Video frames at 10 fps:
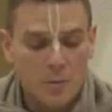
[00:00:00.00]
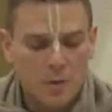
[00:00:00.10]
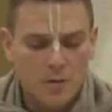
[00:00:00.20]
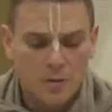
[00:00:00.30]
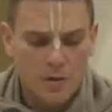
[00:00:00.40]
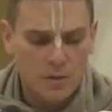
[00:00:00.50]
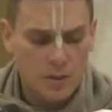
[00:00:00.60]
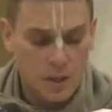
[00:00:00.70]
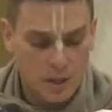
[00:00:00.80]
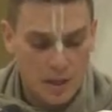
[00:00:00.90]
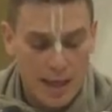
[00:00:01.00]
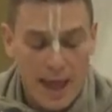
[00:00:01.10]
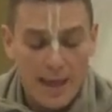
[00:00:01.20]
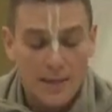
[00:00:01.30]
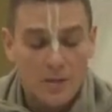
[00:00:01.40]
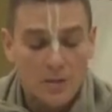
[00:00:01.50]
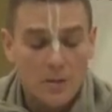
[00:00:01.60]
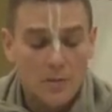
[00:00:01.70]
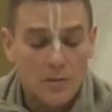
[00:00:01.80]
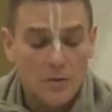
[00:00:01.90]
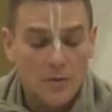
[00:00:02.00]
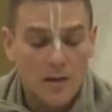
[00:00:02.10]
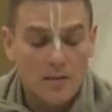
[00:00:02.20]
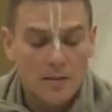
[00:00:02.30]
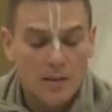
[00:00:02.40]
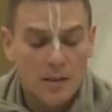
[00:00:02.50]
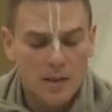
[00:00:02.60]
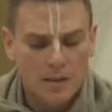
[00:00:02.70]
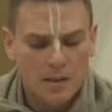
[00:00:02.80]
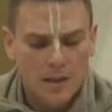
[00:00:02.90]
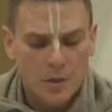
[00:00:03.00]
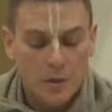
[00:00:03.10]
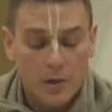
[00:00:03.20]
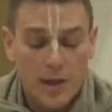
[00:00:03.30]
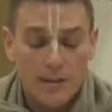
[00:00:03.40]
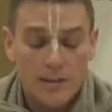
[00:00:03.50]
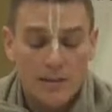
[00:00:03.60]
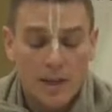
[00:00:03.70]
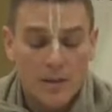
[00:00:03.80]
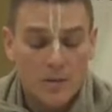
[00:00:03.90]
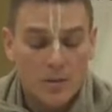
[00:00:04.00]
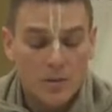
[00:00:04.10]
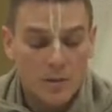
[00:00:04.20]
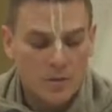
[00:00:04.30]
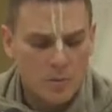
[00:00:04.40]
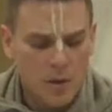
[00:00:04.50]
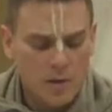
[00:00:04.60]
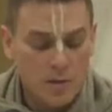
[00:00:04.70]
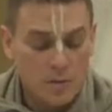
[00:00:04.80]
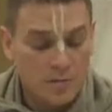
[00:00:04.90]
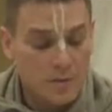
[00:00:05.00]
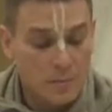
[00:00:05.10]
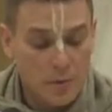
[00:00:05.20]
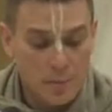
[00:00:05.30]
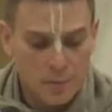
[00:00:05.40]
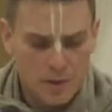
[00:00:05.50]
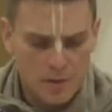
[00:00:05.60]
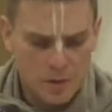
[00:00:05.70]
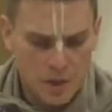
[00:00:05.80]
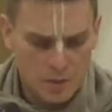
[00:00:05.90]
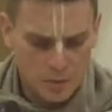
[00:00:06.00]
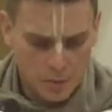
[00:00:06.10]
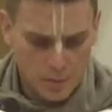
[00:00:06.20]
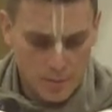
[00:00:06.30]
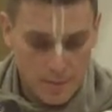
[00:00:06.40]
with Krishna and indulge in Rasa Lila create a dangerous situation for the people in general.